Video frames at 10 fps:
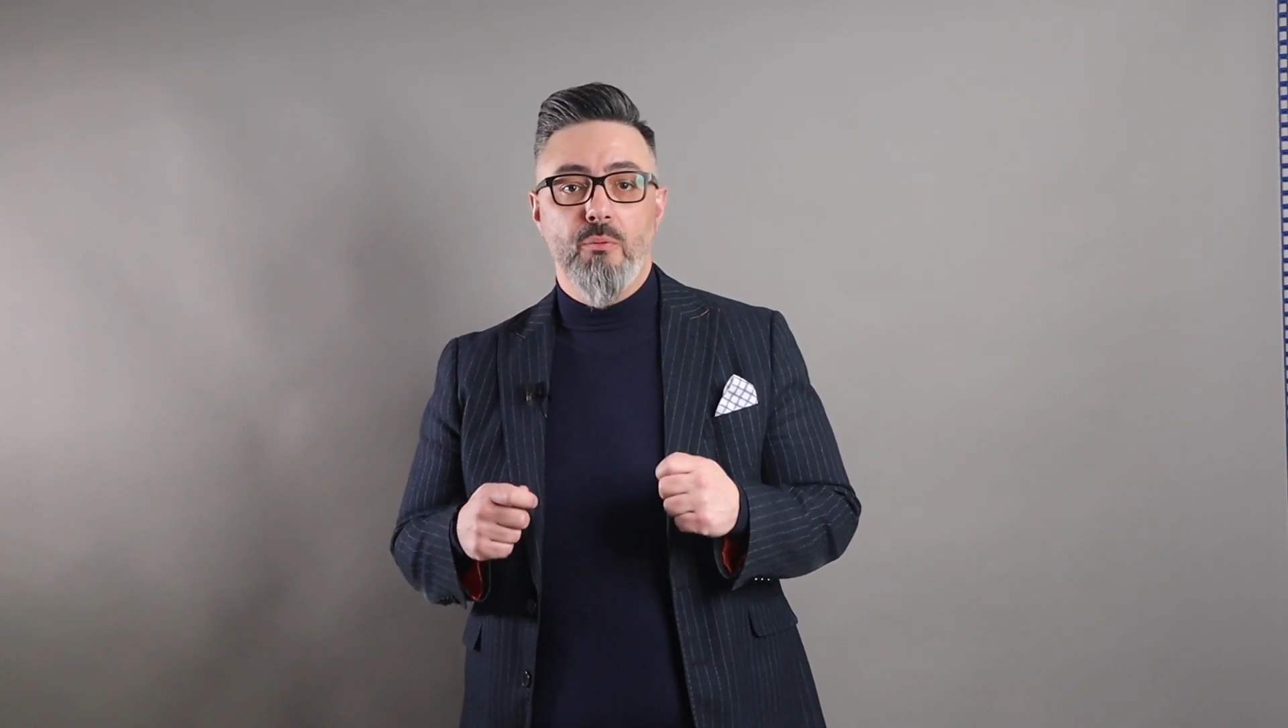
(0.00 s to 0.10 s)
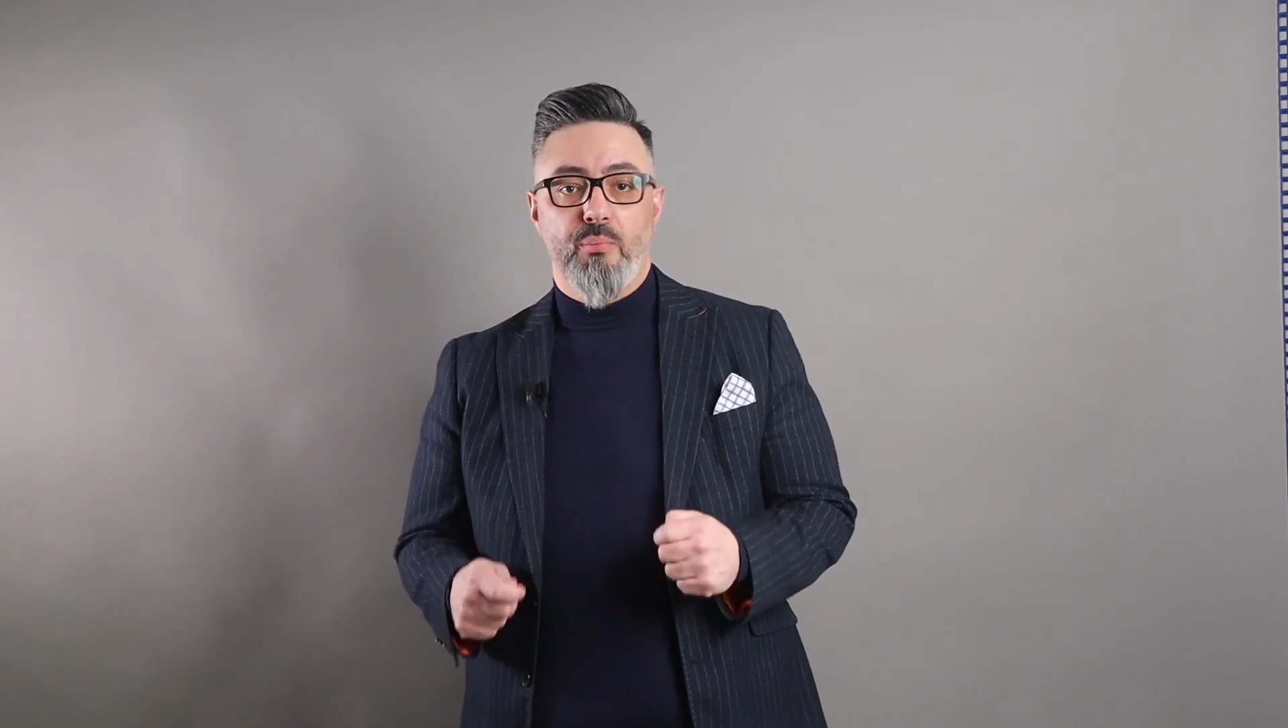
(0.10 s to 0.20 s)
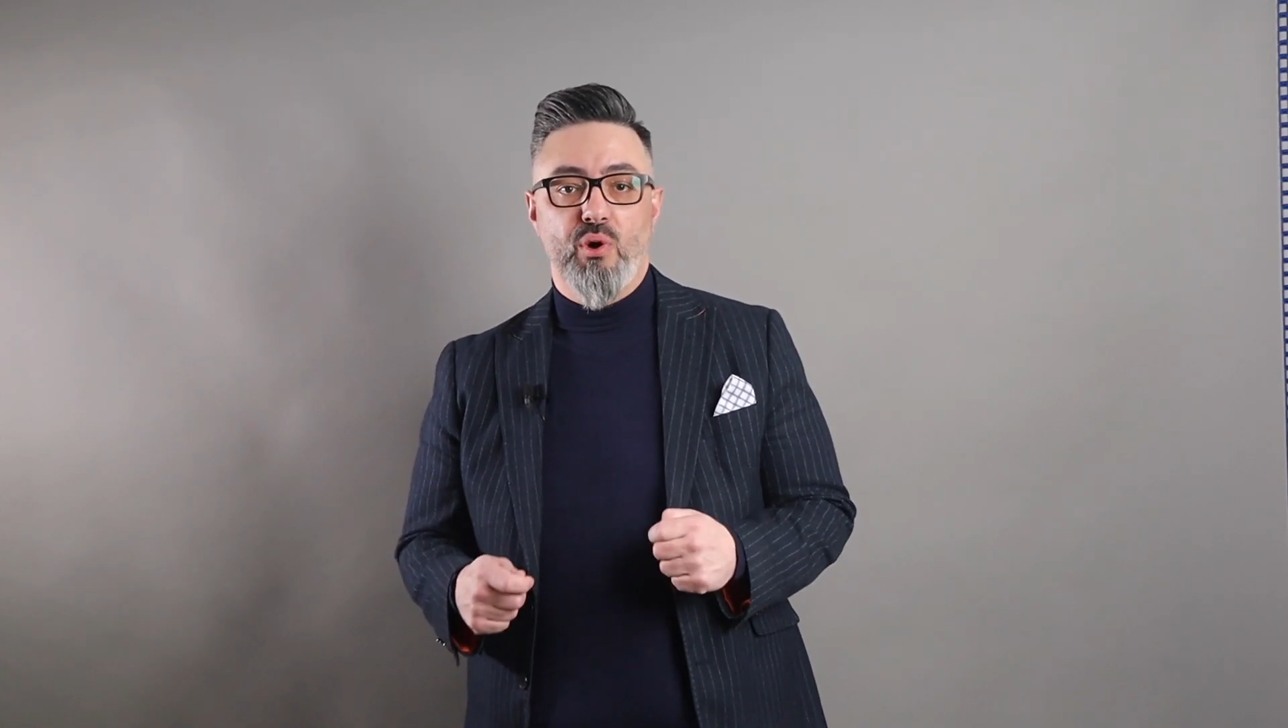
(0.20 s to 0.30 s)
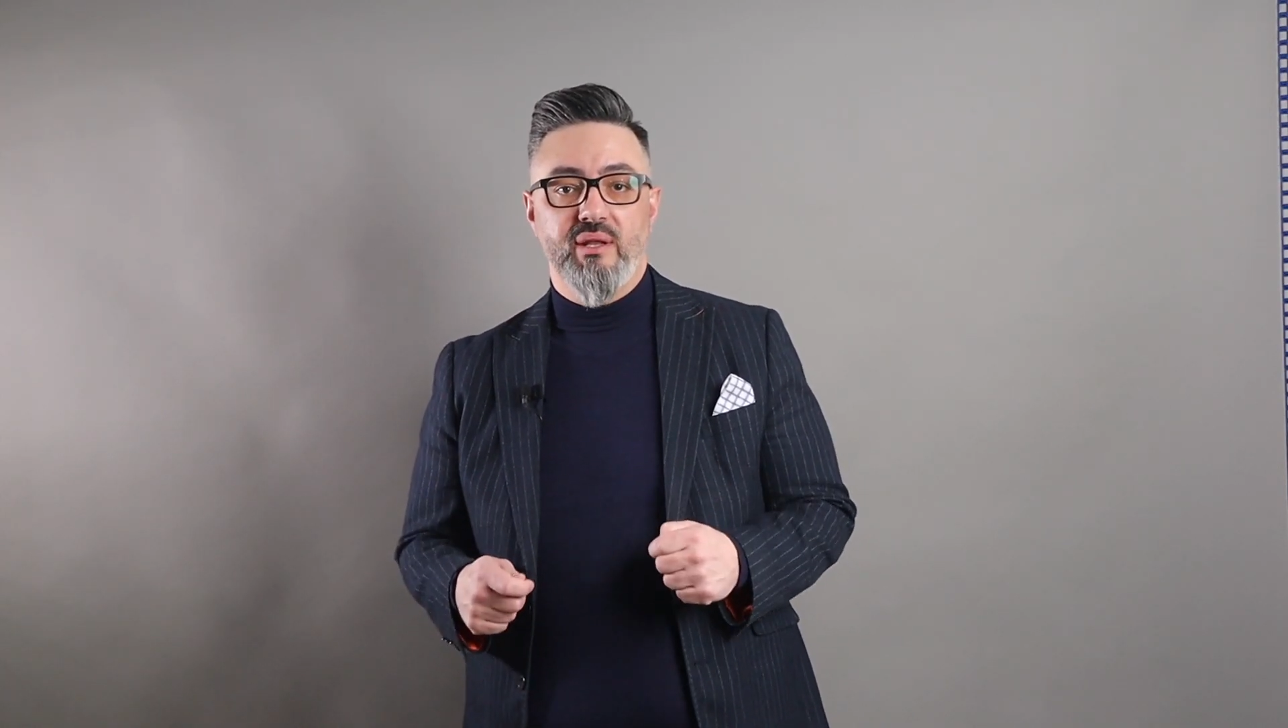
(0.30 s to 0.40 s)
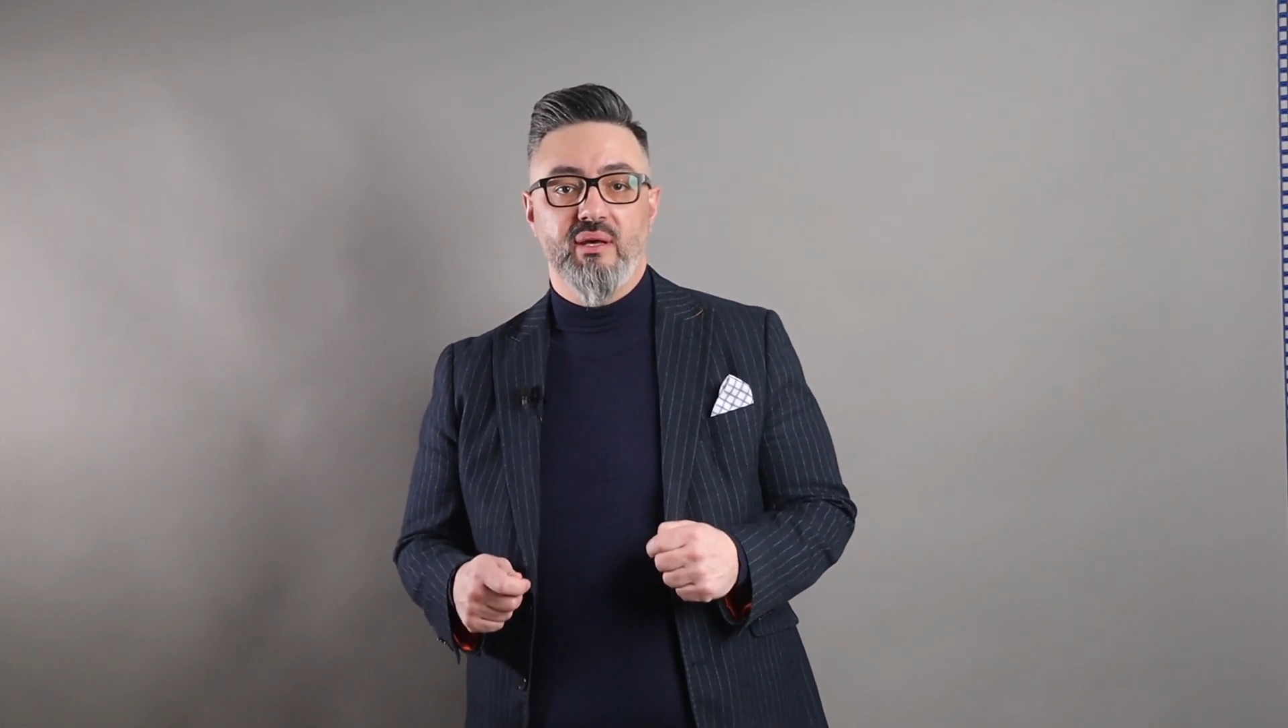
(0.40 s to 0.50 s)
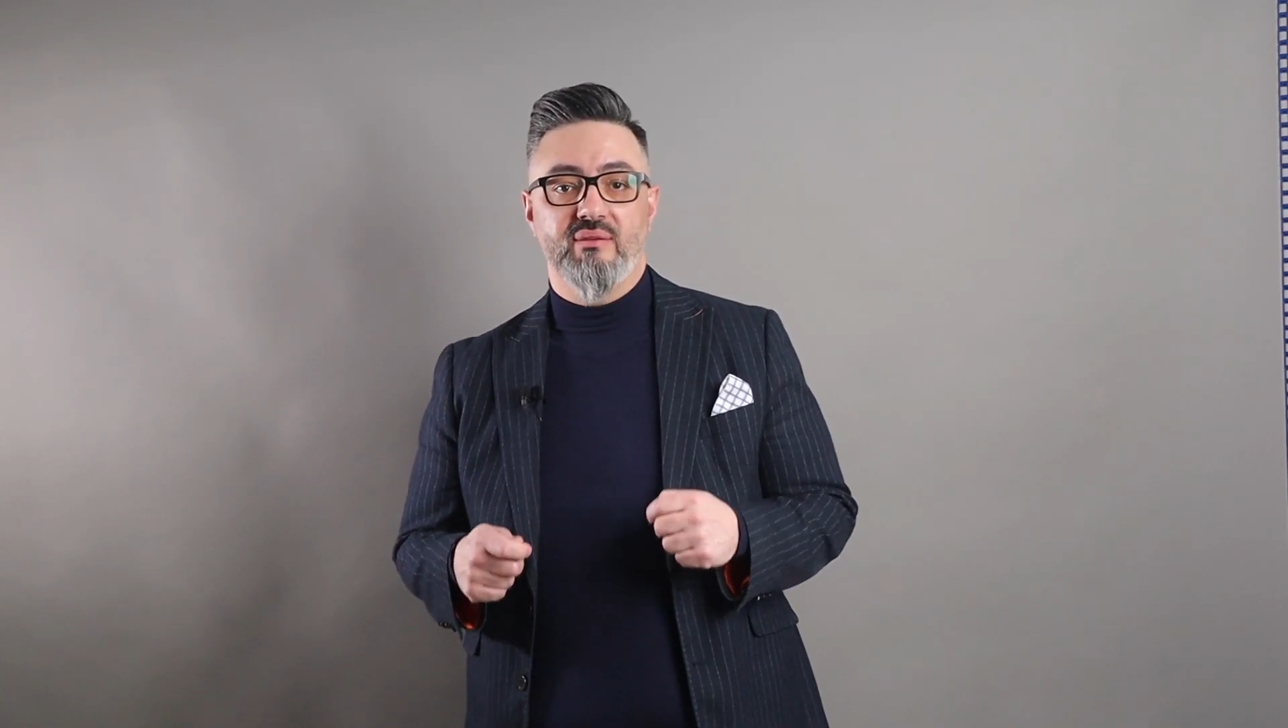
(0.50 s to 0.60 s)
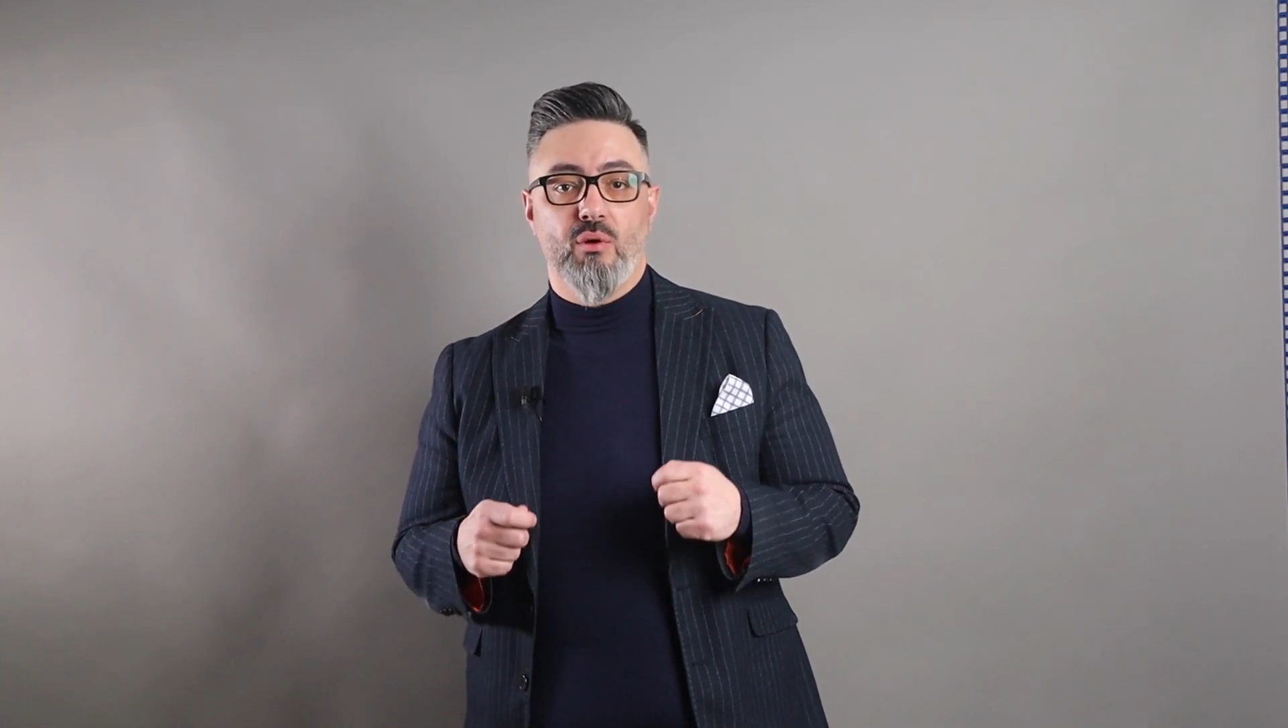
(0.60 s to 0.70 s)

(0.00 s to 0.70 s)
product